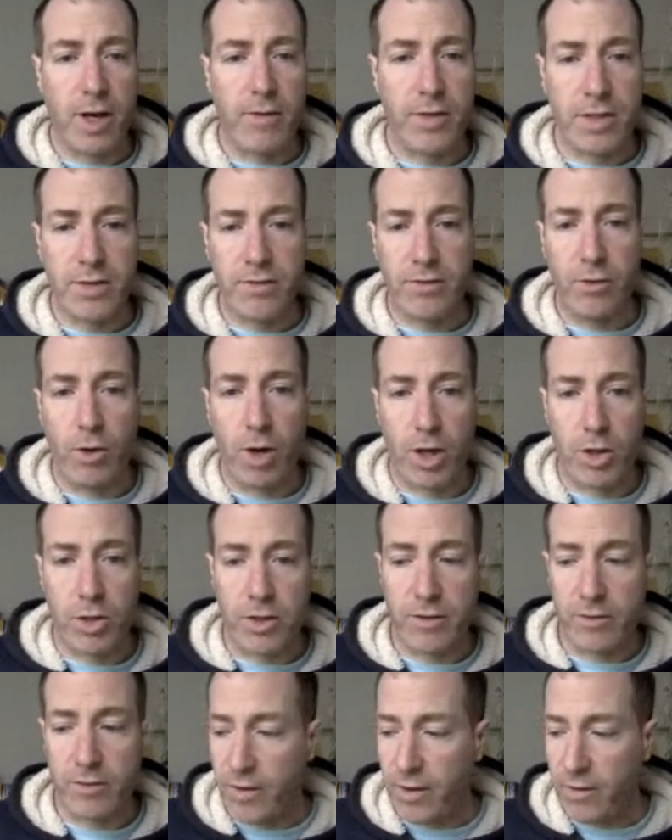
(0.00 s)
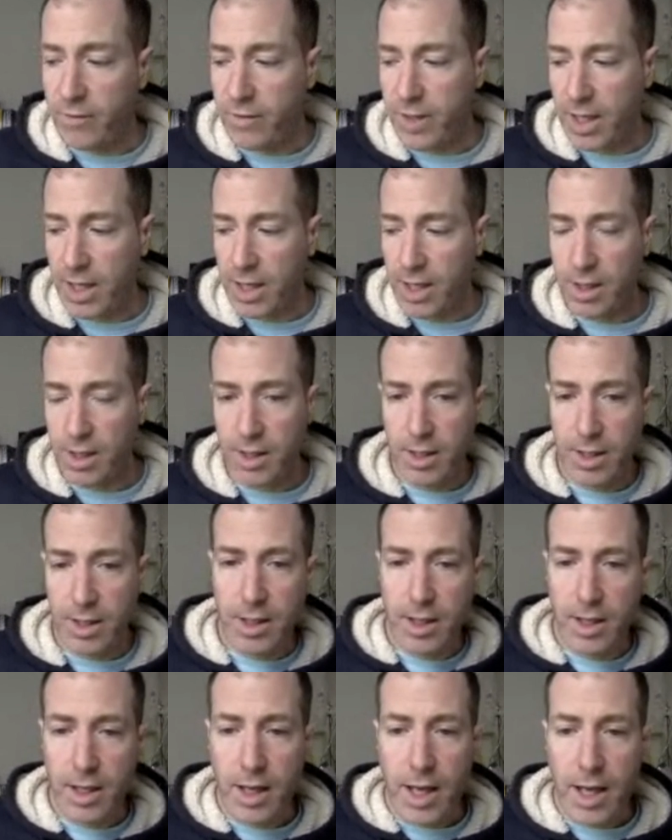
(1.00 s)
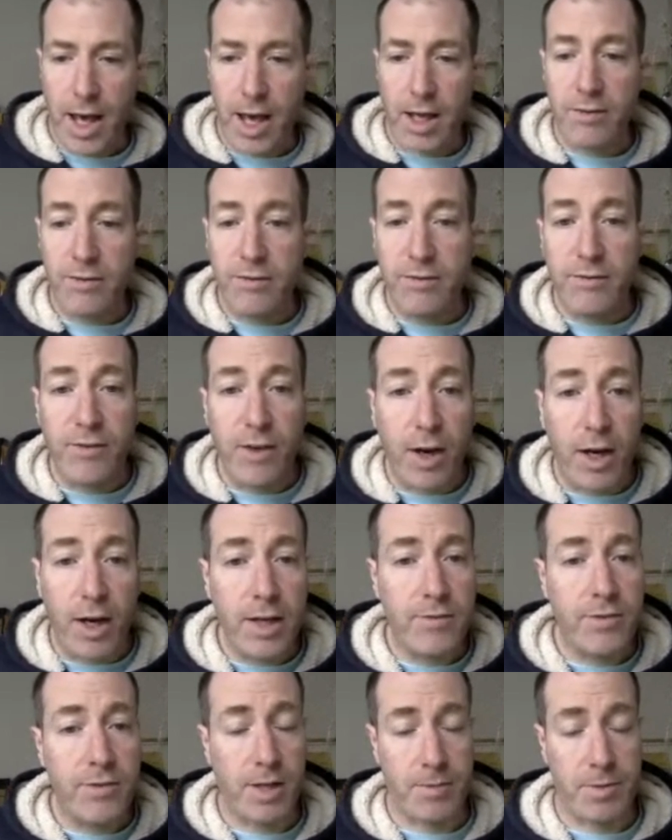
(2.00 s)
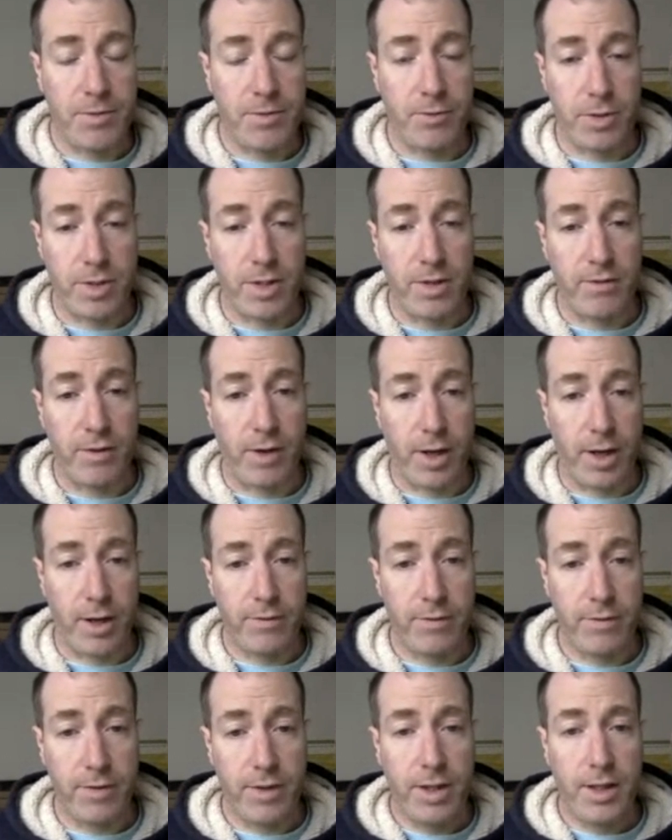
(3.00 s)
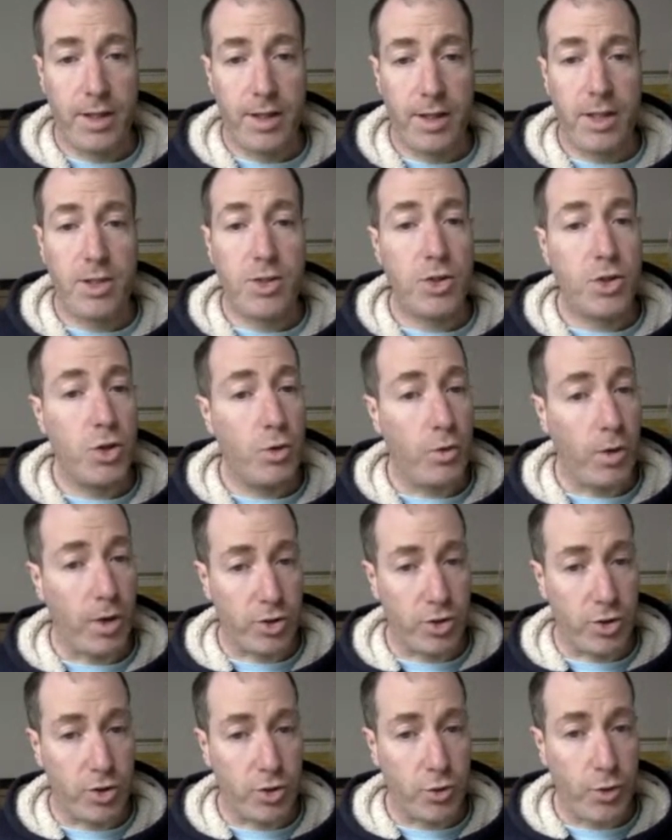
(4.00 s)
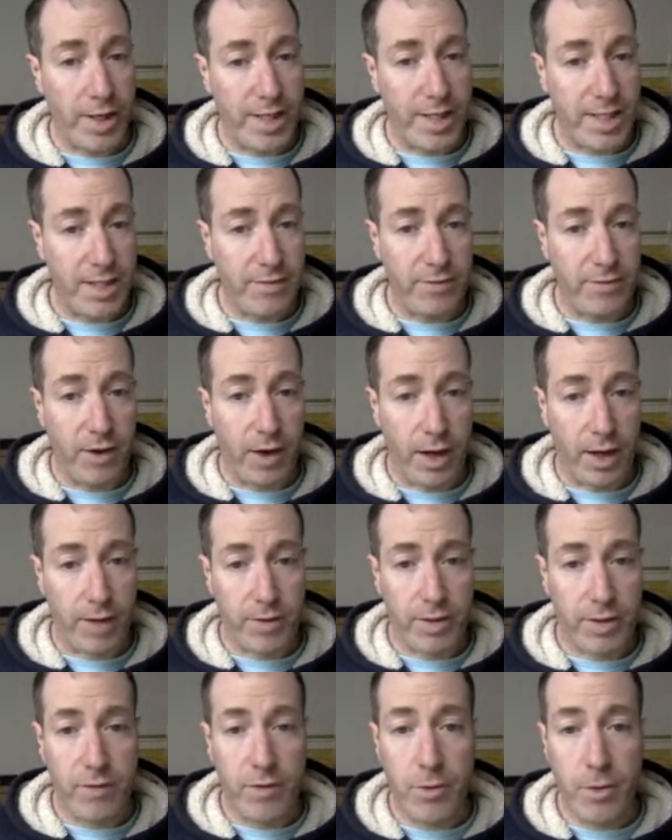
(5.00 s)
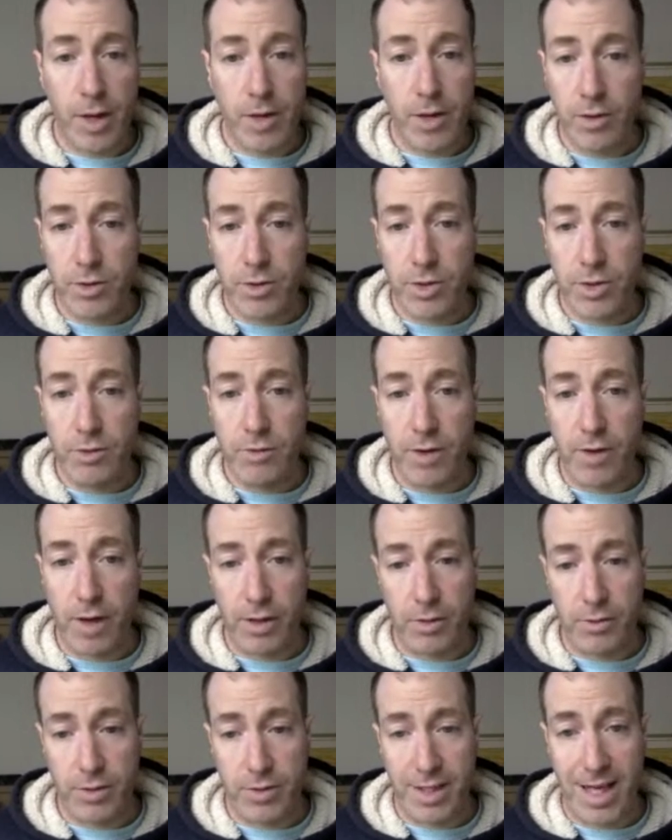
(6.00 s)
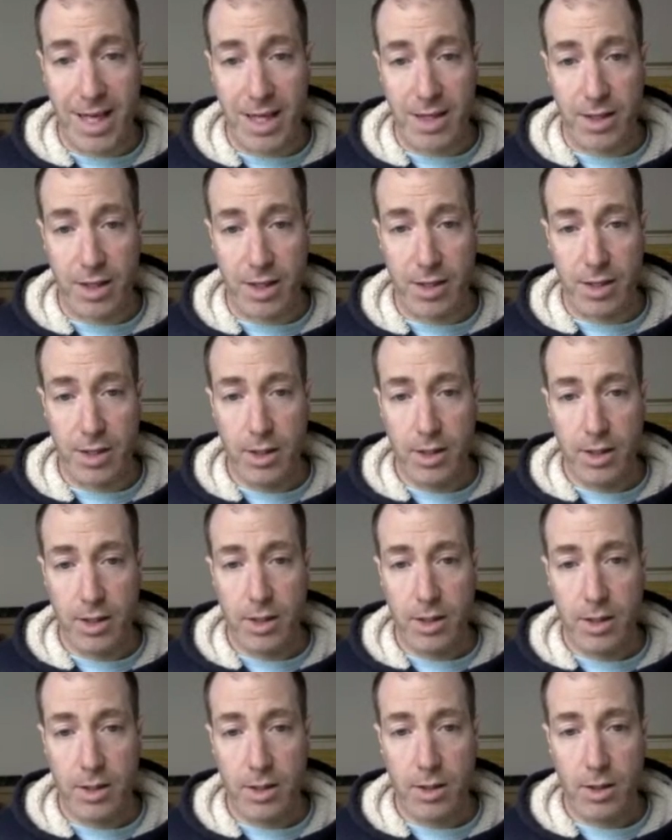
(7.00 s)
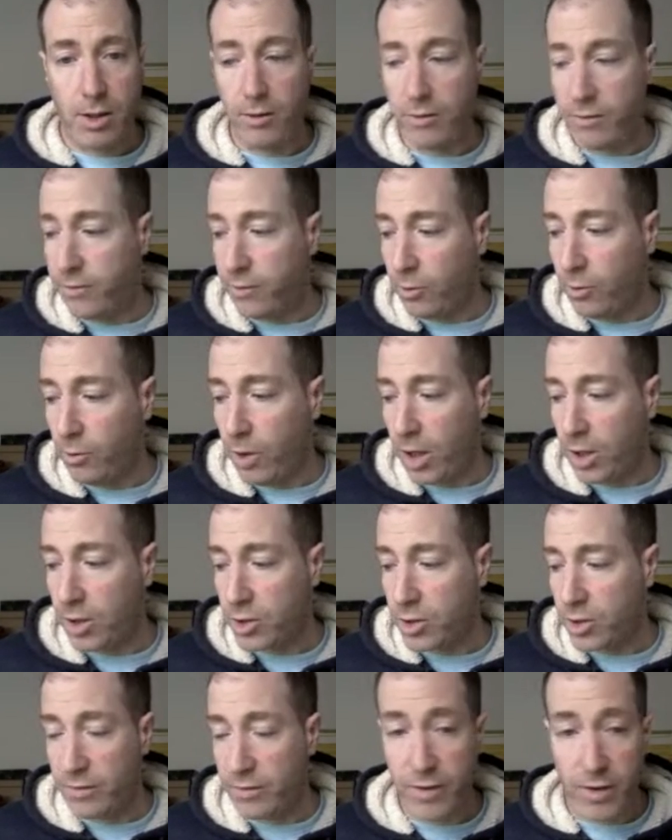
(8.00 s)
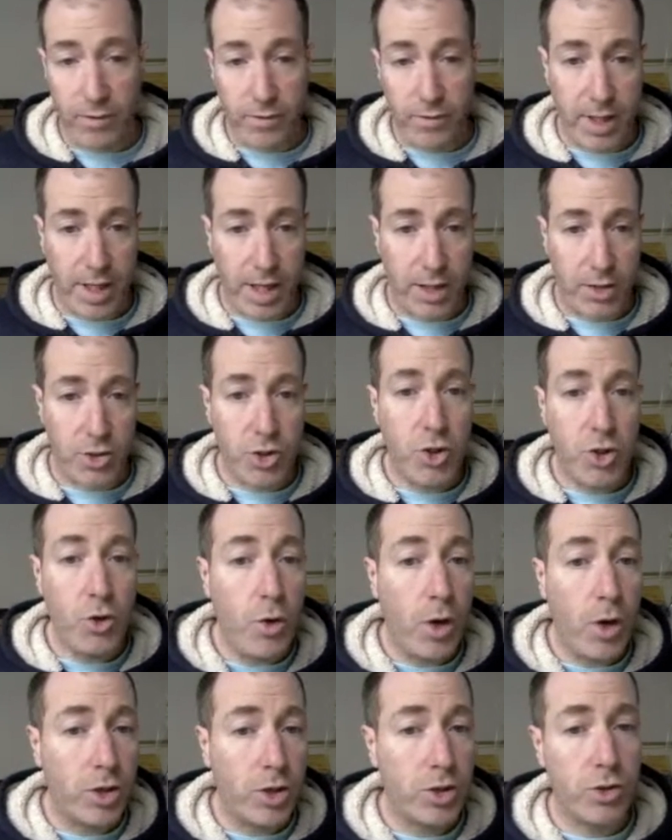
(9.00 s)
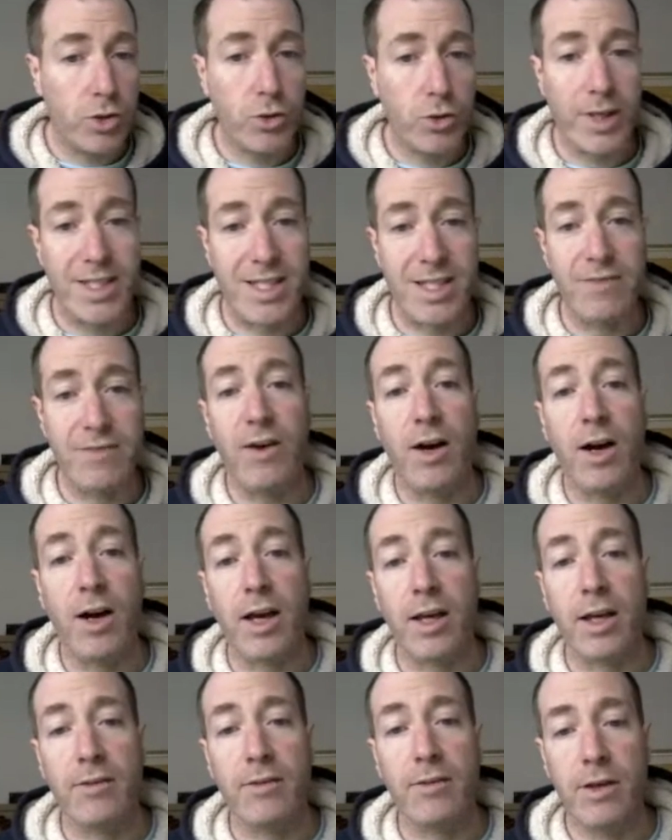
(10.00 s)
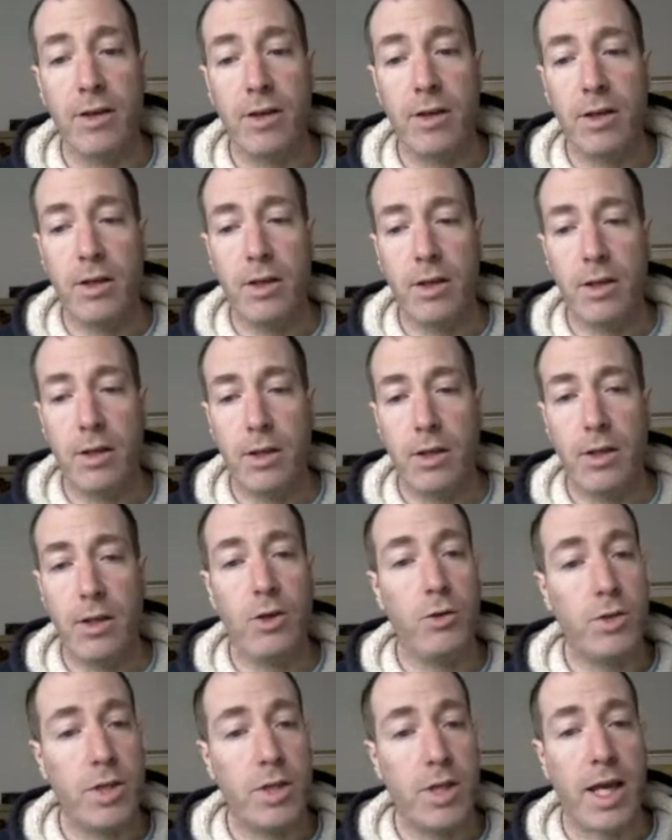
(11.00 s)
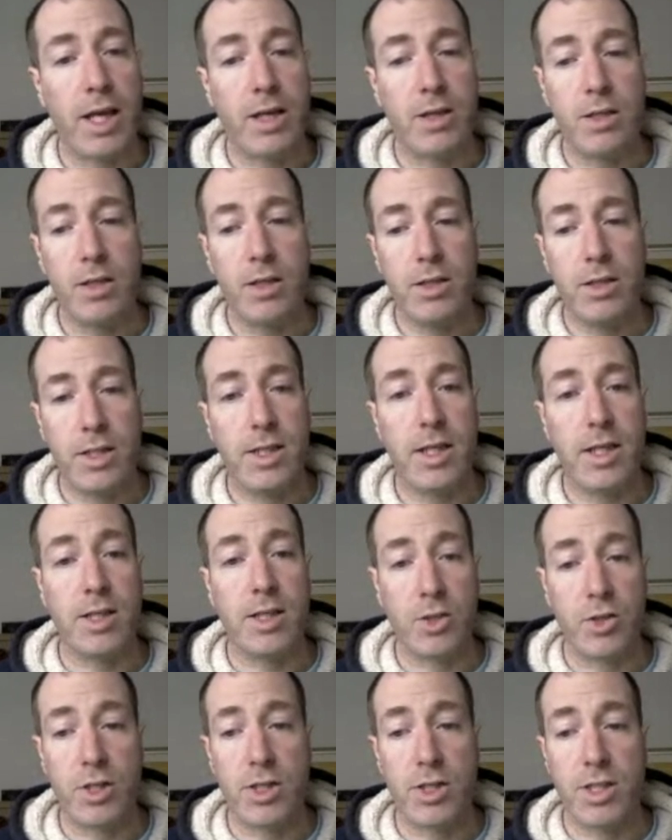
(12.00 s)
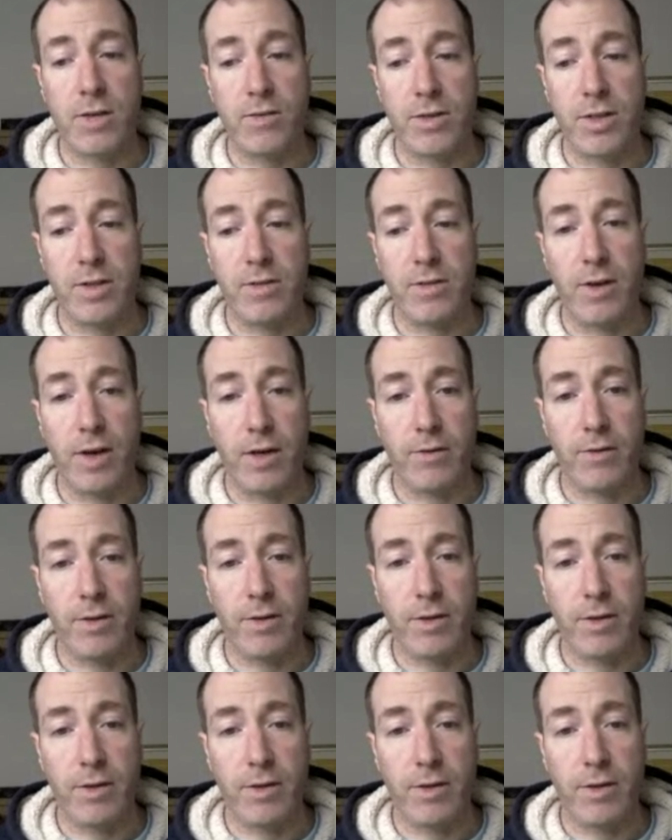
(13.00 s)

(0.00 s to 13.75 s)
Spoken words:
is 450, and 5 times 45 is 225. And if you add those two values together, of 450 and 225, you'd also get to 675.